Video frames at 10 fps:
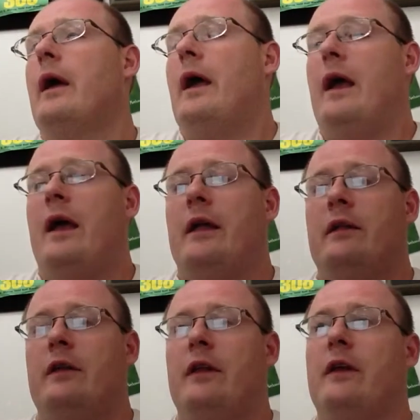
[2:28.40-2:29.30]

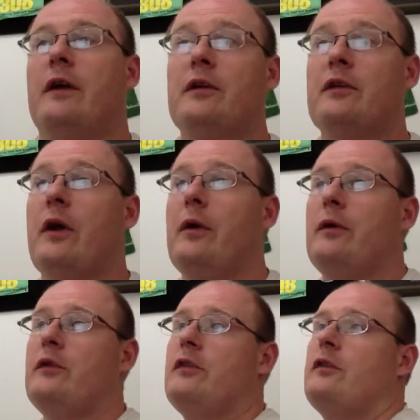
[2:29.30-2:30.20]
And here's
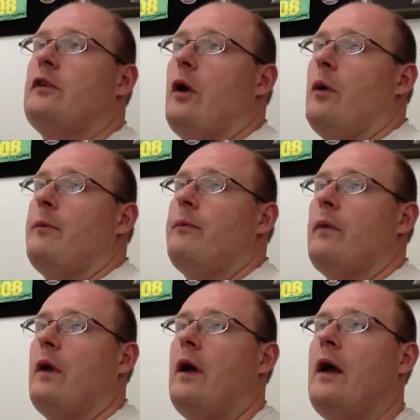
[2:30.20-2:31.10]
goes. So
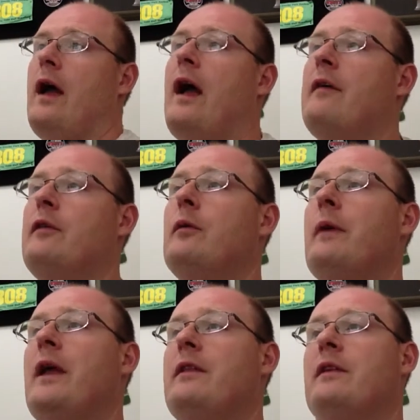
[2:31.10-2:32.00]
have you
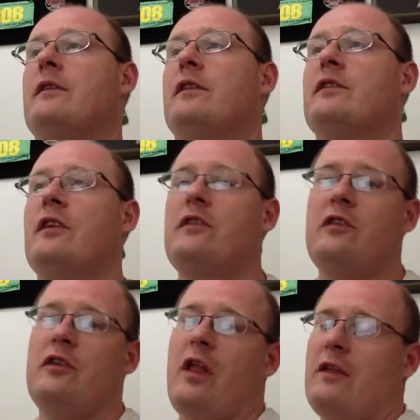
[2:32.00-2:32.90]
made the
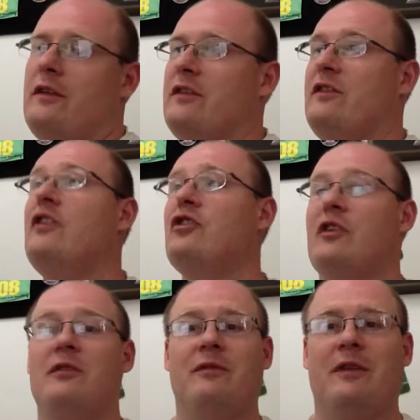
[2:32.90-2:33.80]
decision
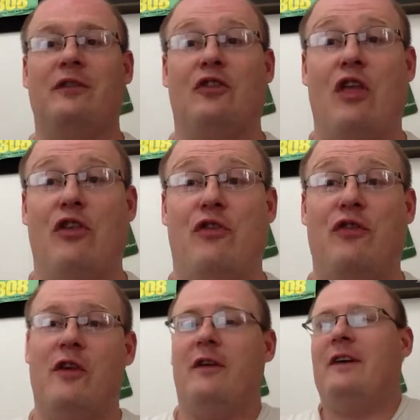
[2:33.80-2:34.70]
decision decision
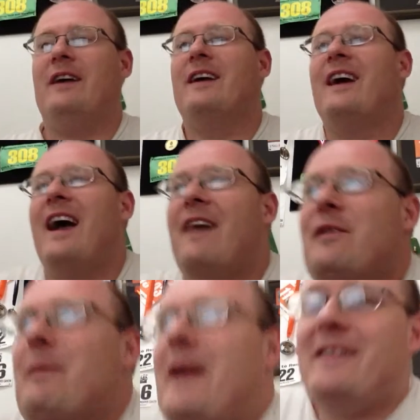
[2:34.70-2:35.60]
have
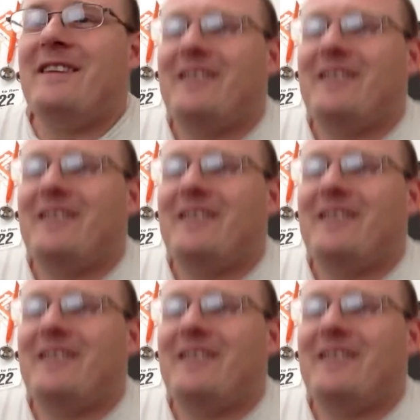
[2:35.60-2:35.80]
you made the